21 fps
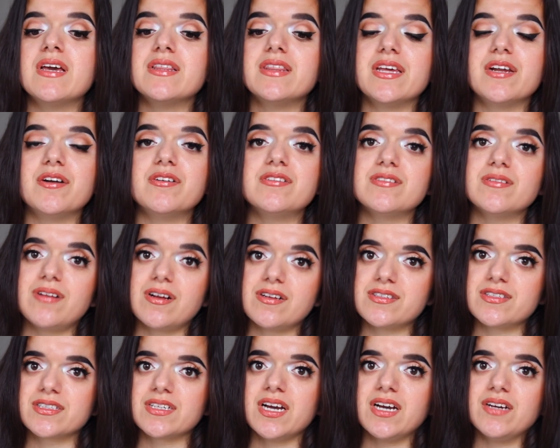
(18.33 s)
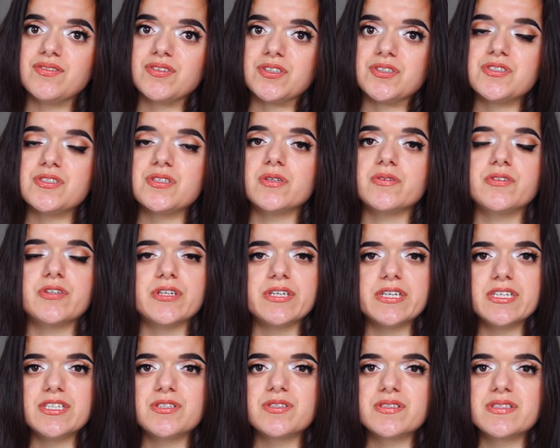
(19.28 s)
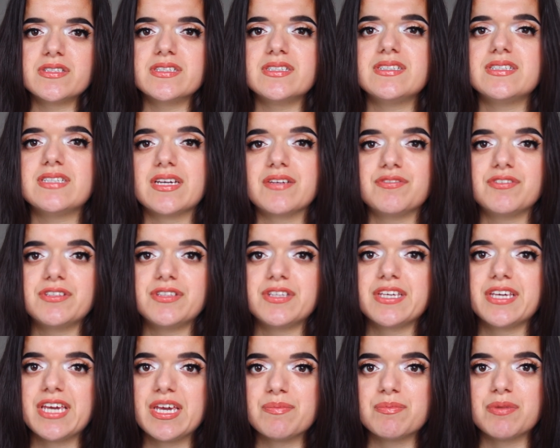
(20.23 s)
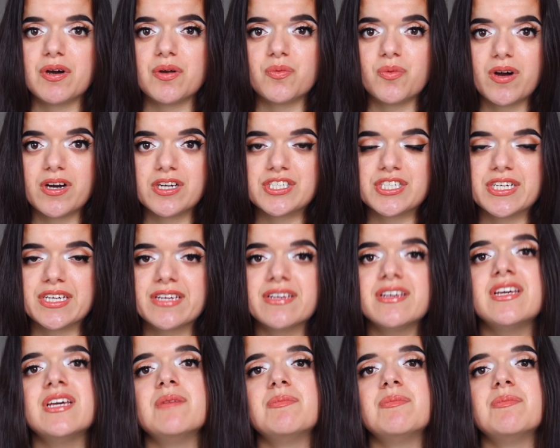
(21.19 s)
There is a lot to cover, so if you're interested, definitely keep on watching.